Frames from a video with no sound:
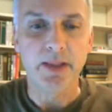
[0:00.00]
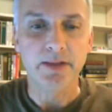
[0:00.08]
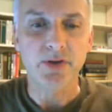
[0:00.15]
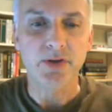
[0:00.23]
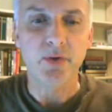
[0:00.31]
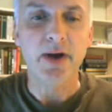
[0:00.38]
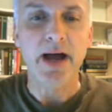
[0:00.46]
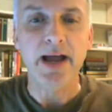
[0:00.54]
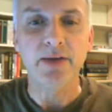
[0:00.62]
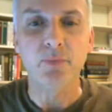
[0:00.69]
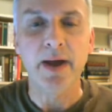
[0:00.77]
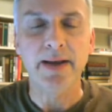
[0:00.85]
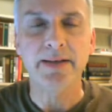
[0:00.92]
so
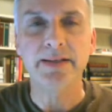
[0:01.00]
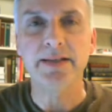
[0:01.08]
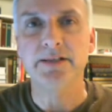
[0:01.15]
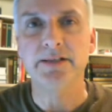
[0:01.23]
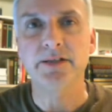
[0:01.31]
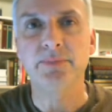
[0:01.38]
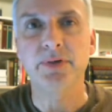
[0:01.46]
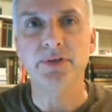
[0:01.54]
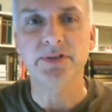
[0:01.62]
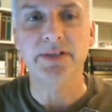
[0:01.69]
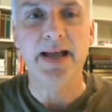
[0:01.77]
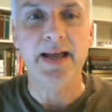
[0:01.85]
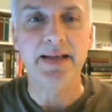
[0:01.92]
I wanted to get some
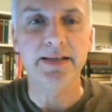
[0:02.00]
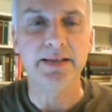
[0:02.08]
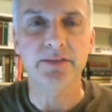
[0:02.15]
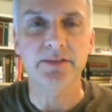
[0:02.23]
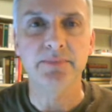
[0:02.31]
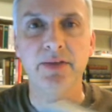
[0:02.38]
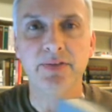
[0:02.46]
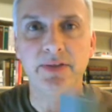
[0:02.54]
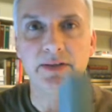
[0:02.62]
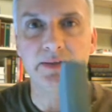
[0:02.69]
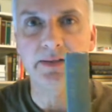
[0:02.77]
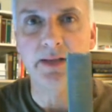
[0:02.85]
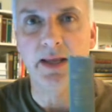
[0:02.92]
books on his
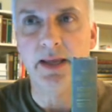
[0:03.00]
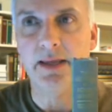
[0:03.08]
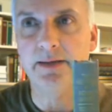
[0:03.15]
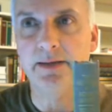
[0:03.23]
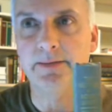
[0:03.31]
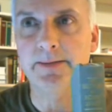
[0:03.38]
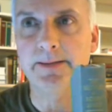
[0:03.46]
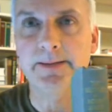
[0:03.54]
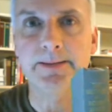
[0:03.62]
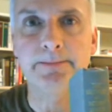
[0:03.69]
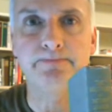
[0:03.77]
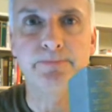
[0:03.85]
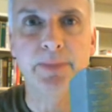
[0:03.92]
methods and
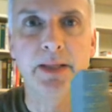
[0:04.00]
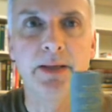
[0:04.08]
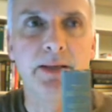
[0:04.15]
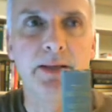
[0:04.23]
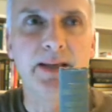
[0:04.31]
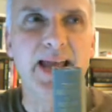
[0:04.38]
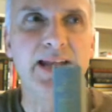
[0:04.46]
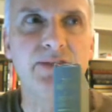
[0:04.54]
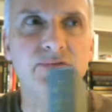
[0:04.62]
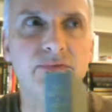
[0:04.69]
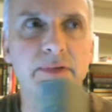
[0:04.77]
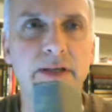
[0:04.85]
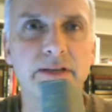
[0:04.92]
kind
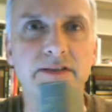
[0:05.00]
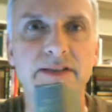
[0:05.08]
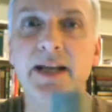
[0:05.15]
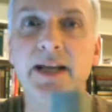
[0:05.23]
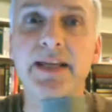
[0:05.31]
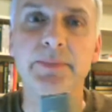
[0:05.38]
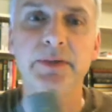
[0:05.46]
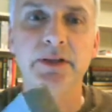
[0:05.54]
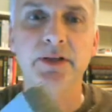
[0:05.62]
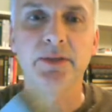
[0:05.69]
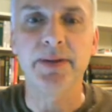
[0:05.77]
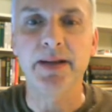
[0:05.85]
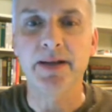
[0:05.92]
of study him a
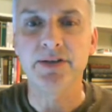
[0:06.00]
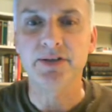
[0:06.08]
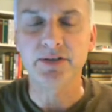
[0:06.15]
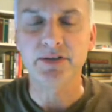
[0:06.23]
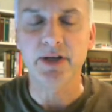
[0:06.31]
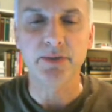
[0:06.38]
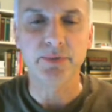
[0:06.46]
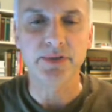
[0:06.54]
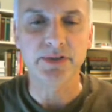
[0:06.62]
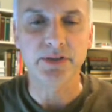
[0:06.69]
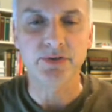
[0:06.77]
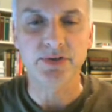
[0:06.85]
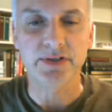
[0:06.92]
little bit. I just thought it
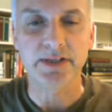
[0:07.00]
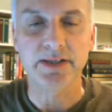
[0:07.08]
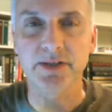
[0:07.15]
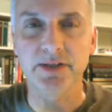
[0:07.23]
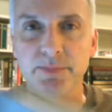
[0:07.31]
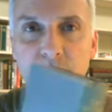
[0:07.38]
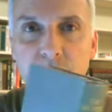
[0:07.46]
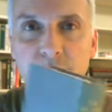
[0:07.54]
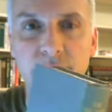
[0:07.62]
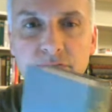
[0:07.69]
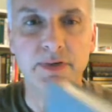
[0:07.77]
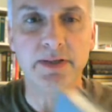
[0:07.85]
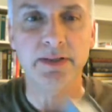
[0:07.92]
was interesting. This book
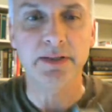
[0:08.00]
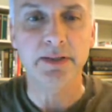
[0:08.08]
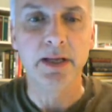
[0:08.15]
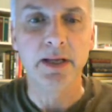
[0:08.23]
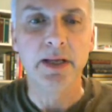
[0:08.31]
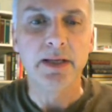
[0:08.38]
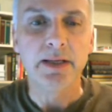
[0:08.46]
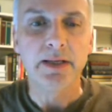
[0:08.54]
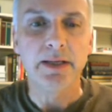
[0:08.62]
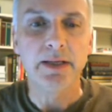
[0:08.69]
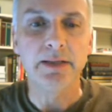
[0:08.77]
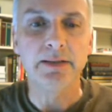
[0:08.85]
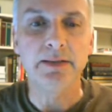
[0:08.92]
was written
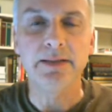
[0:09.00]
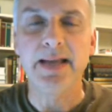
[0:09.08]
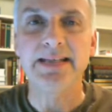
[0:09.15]
in